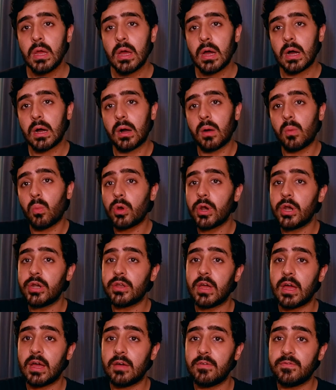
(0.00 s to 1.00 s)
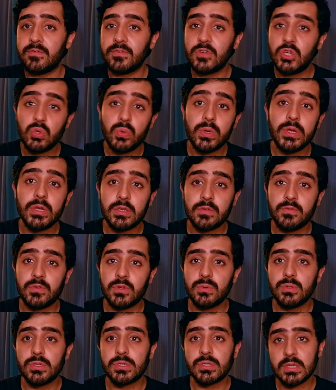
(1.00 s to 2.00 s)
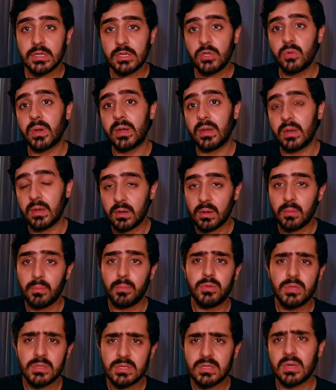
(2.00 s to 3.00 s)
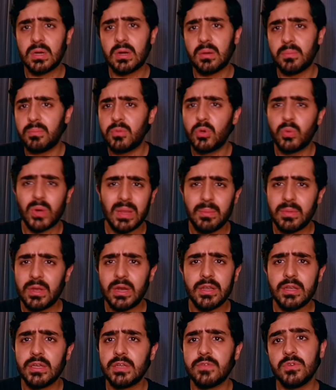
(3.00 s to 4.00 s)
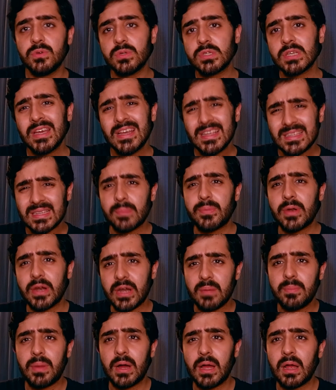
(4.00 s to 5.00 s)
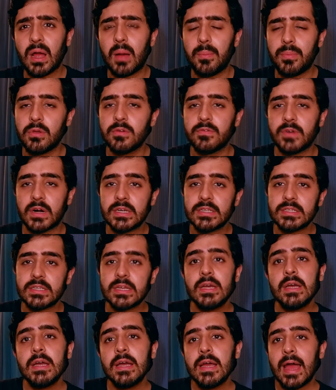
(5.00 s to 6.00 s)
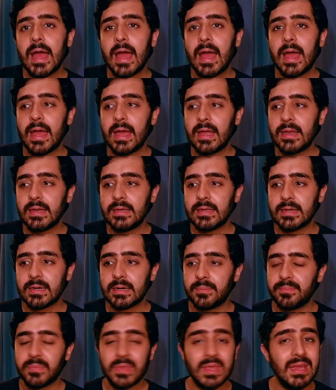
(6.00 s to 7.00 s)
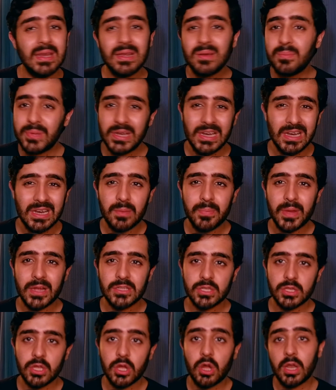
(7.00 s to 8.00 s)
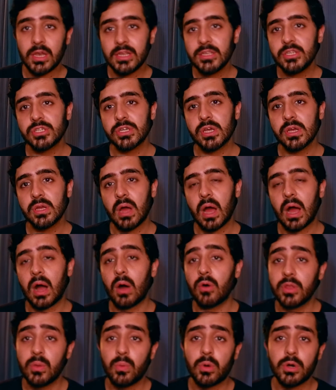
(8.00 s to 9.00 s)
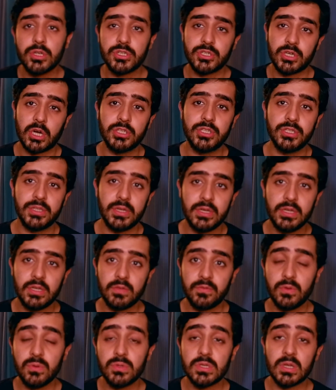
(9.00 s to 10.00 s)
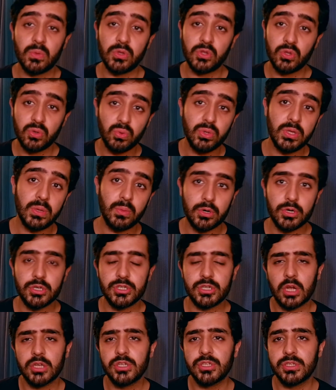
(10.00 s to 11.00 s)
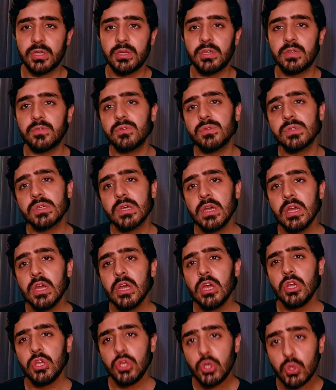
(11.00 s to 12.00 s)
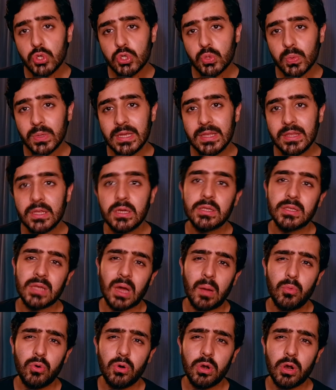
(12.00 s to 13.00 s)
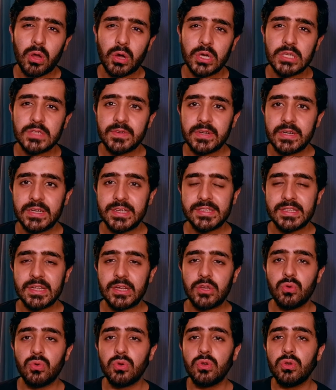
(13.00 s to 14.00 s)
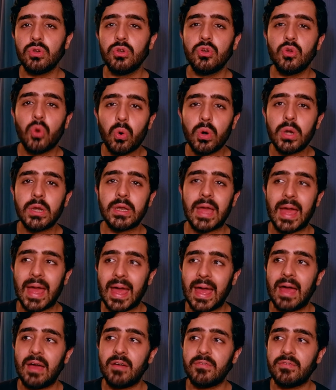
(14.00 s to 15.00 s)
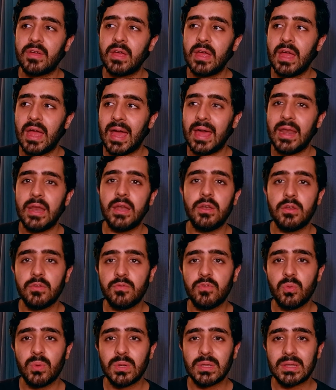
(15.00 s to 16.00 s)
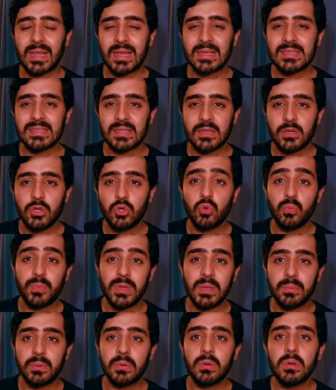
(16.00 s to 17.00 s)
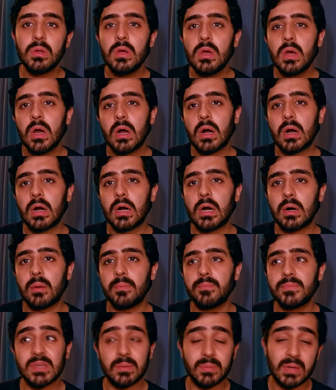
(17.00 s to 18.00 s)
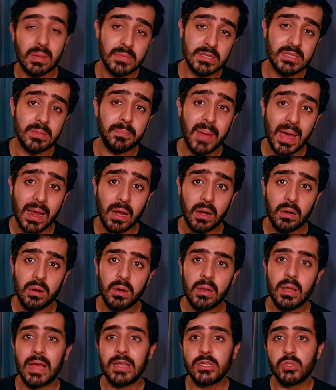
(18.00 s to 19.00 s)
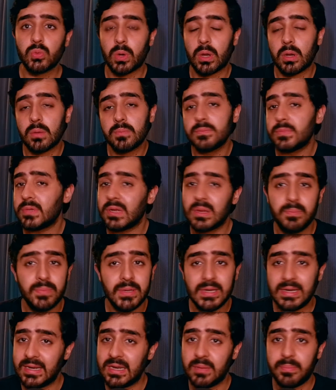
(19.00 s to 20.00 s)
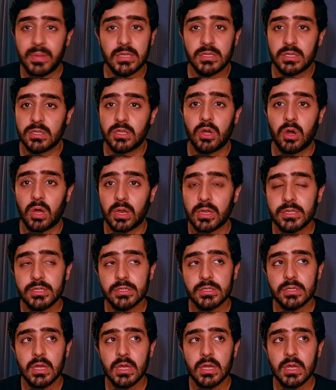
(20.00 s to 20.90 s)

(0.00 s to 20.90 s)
wanted to have 2 interviews in 20-minute interviews separated by a couple of hours. And it completely depends on the college, how they want to structure their interviews and with who they want to structure the interviews. Usually the thumb rule at Oxford is that you don't have an interview with less than 2 people. Sometimes there's a panel as well. Completely depends on the college.